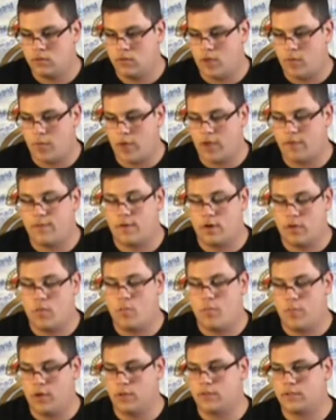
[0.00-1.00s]
They make fun of
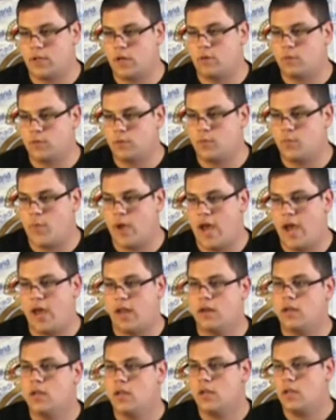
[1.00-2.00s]
the military, which is
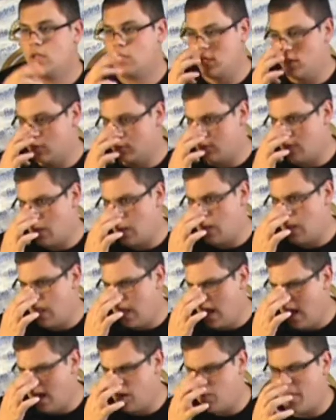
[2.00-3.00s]
bad. There's a
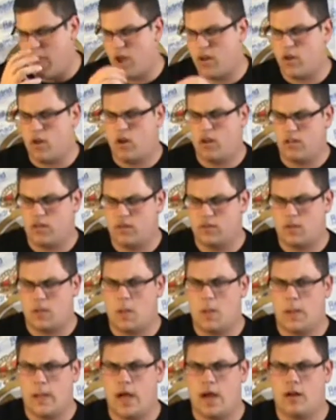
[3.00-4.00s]
lot
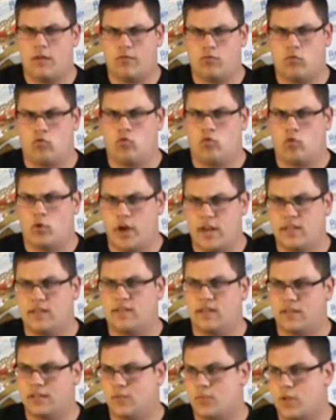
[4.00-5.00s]
of
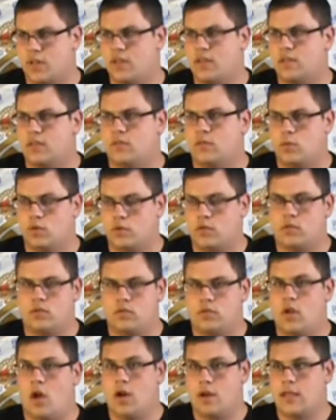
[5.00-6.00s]
racism in this, which
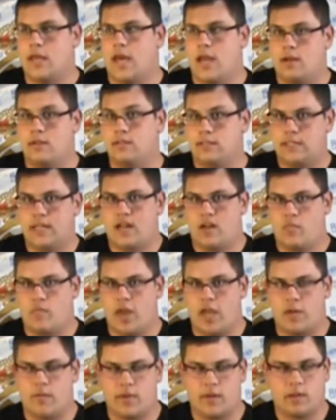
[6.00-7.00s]
again didn't
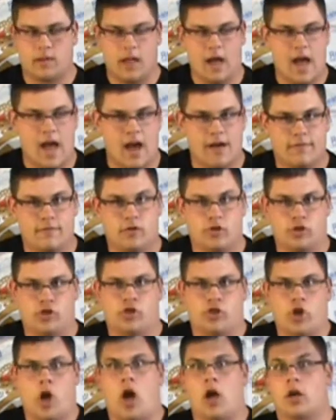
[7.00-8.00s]
make me laugh.
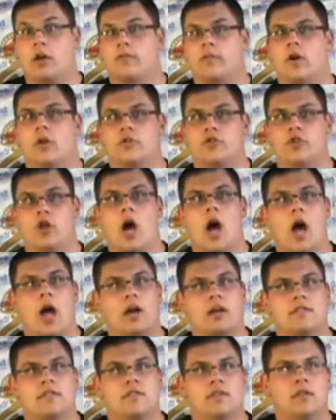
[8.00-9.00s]
Shock of all
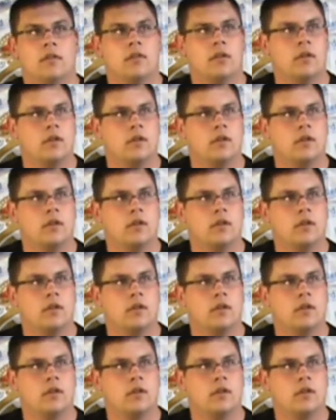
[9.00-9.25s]
shocks.